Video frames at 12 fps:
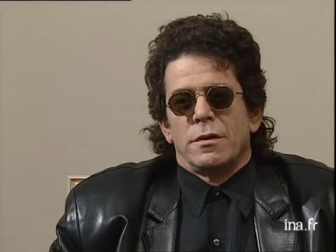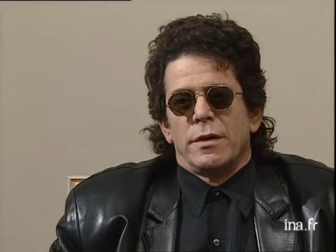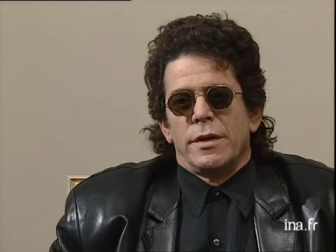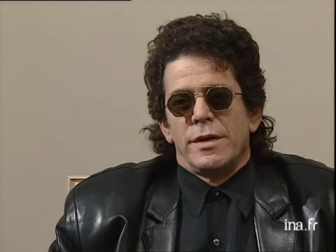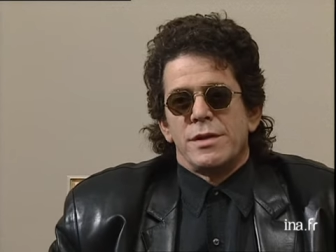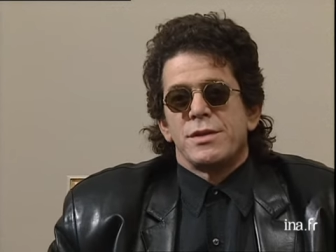
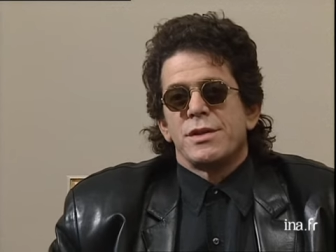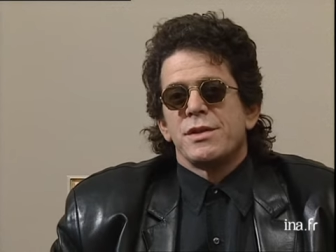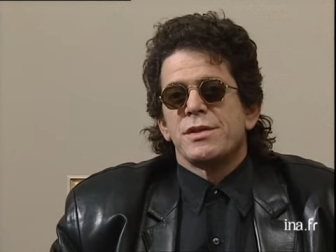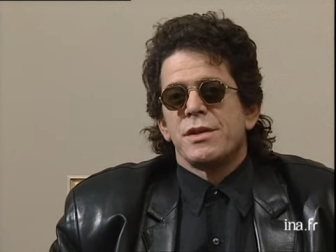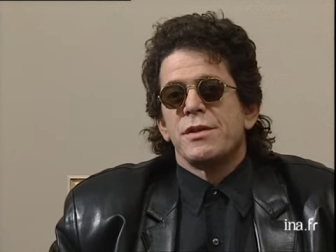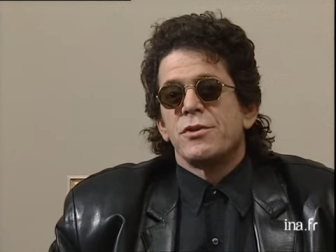Is this
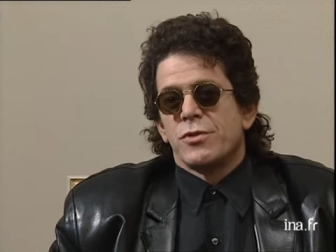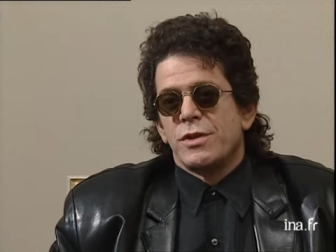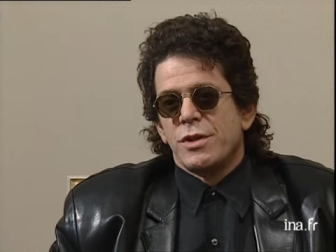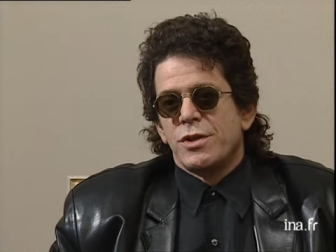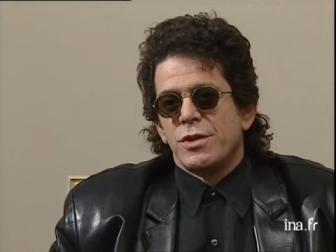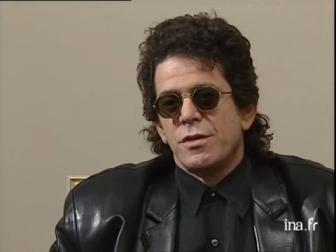in the
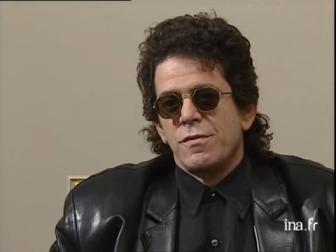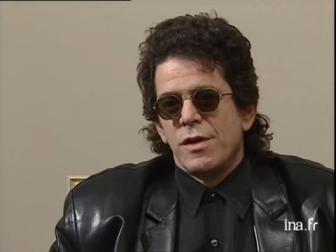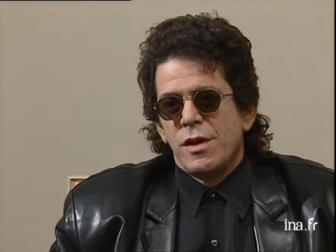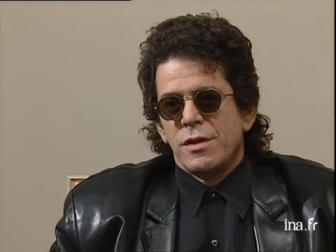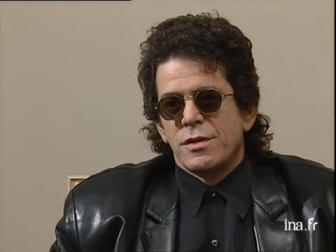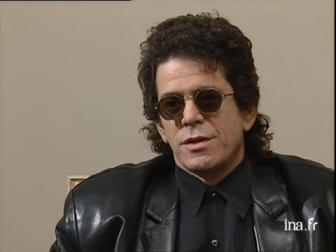tradition of
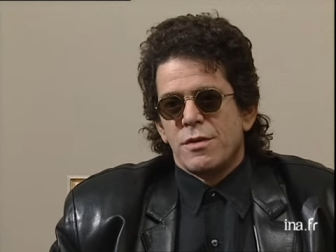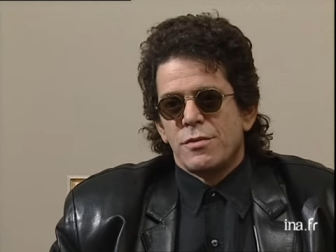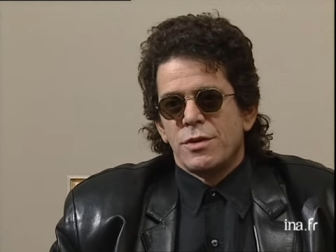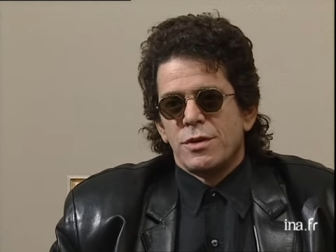that? Is that what you?